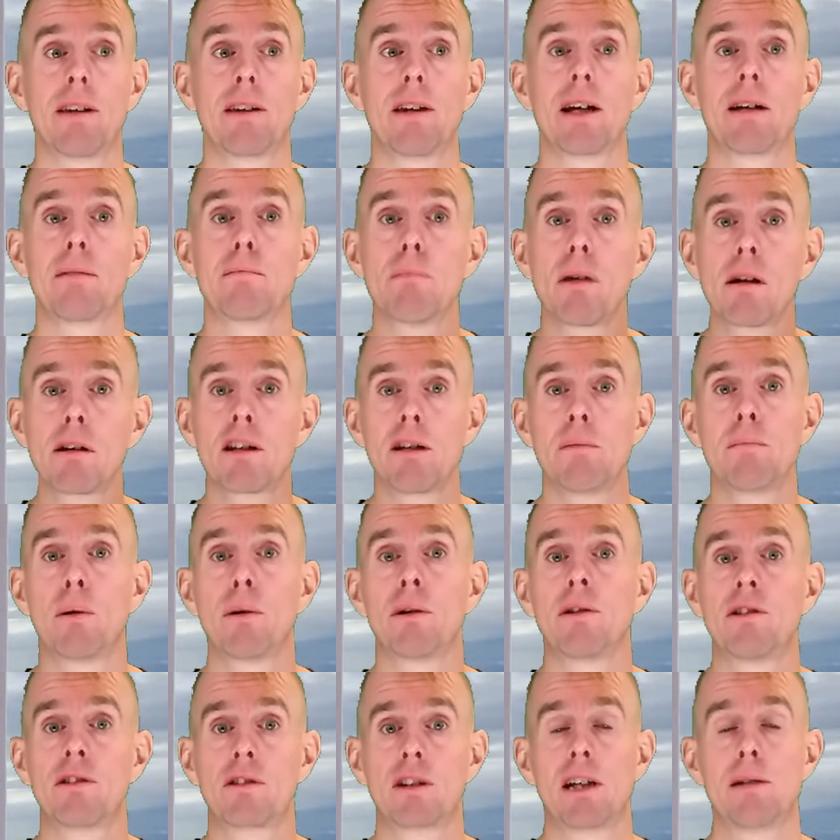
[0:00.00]
then
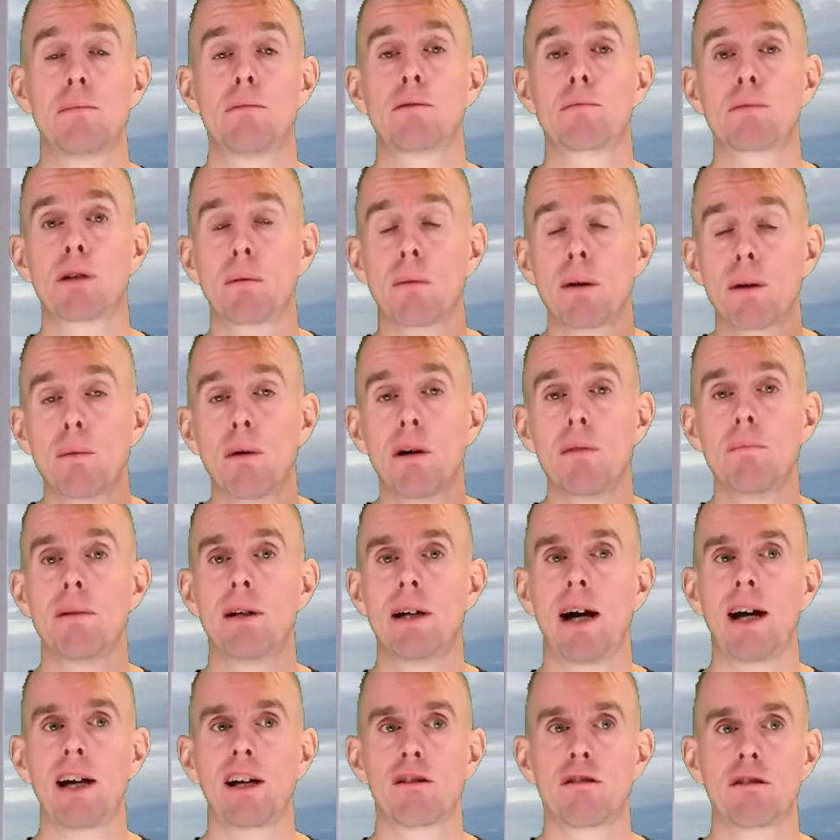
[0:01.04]
multipoint schemes probably won't
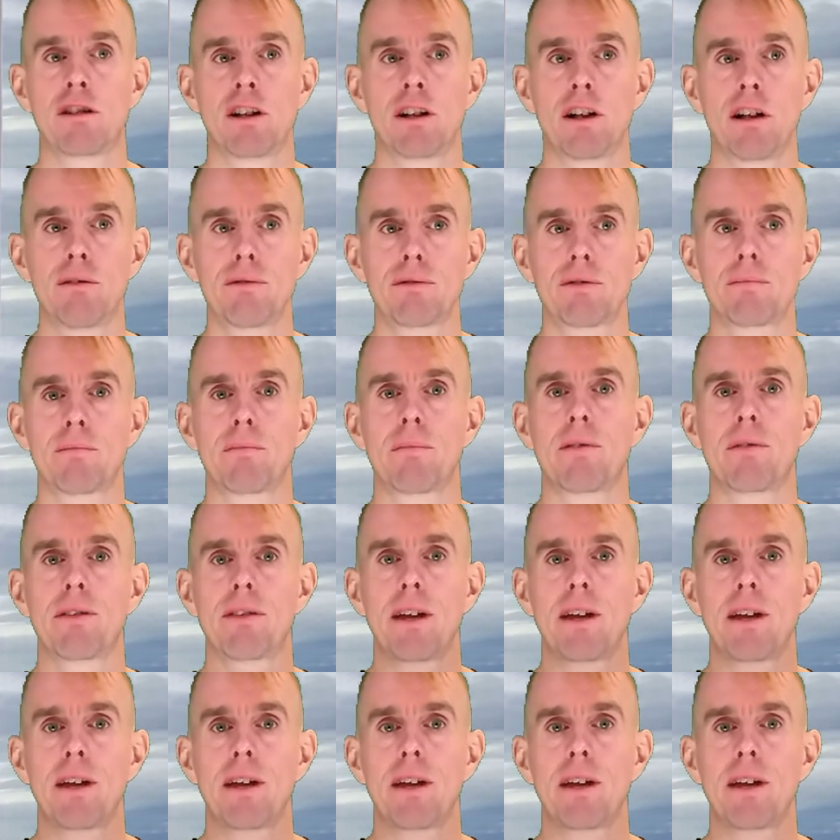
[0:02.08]
be accurate enough.